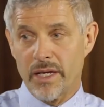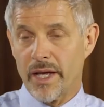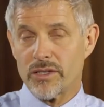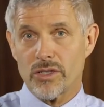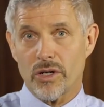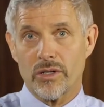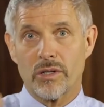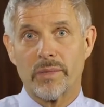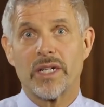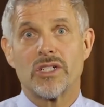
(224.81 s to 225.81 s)
and start
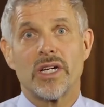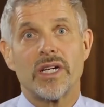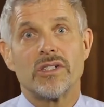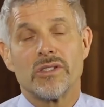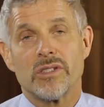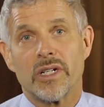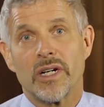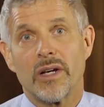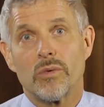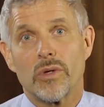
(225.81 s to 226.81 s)
to make changes in
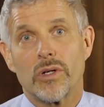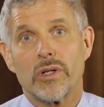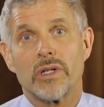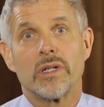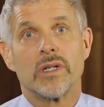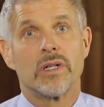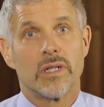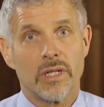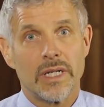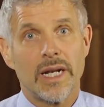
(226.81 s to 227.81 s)
it at work
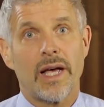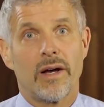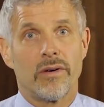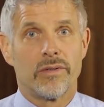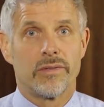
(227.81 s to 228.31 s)
now.